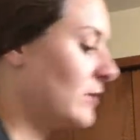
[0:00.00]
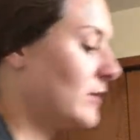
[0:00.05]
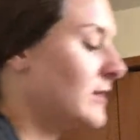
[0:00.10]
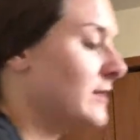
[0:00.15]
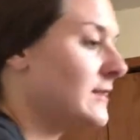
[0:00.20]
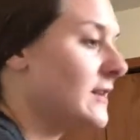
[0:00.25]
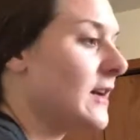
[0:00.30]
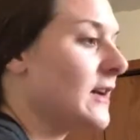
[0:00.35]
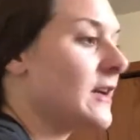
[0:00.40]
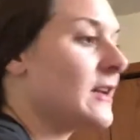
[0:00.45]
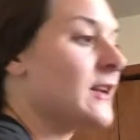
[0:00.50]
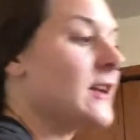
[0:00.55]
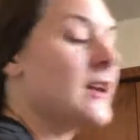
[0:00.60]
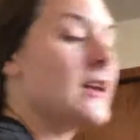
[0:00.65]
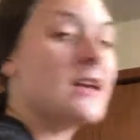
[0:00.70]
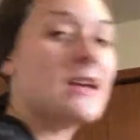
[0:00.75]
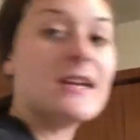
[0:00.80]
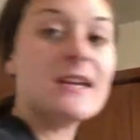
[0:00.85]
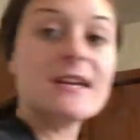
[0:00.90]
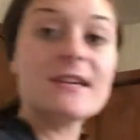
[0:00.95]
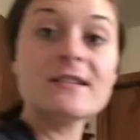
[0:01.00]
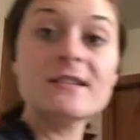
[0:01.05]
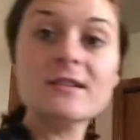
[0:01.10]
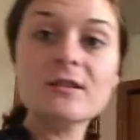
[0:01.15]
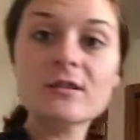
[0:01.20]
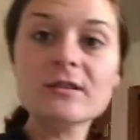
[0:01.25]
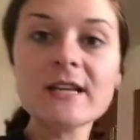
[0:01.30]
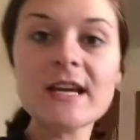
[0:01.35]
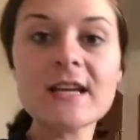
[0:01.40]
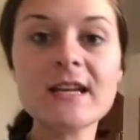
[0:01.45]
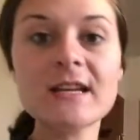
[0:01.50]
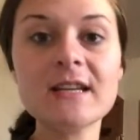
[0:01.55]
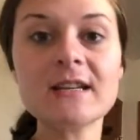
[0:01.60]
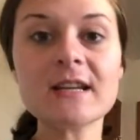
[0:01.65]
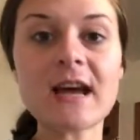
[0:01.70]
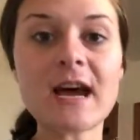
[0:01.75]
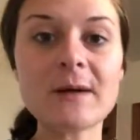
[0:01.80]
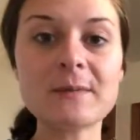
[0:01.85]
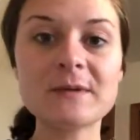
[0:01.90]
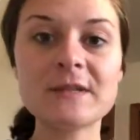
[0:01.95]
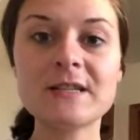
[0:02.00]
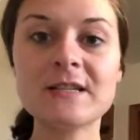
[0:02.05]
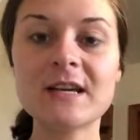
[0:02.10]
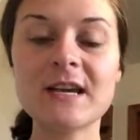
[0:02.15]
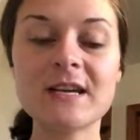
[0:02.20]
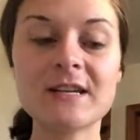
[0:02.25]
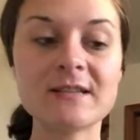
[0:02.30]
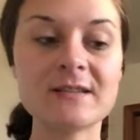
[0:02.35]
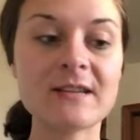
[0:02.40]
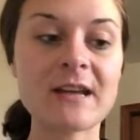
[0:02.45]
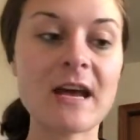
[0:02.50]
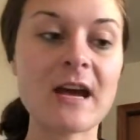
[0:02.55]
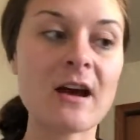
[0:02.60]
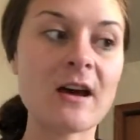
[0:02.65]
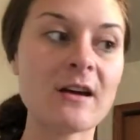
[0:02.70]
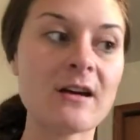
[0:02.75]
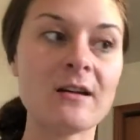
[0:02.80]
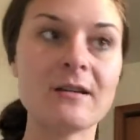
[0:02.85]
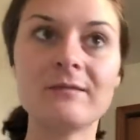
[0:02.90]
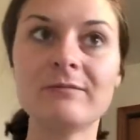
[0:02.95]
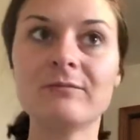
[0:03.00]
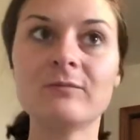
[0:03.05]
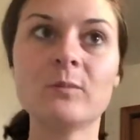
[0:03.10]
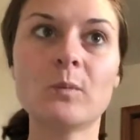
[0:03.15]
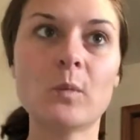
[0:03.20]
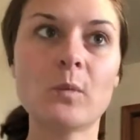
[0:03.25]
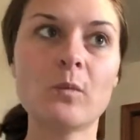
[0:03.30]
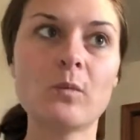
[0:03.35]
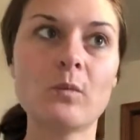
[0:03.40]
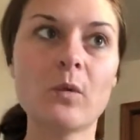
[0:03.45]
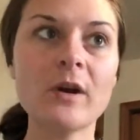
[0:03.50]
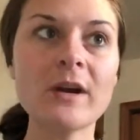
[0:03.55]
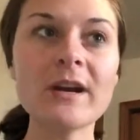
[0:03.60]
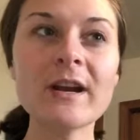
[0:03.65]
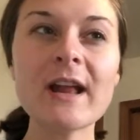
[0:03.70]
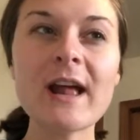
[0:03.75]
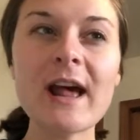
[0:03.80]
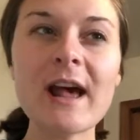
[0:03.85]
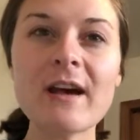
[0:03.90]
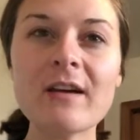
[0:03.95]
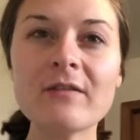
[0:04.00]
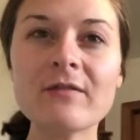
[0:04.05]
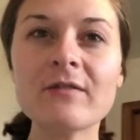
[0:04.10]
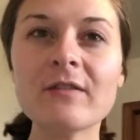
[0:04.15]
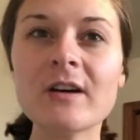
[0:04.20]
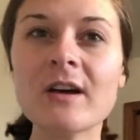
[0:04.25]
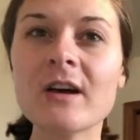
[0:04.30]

there in a second. He is still taking naps. He takes 1.5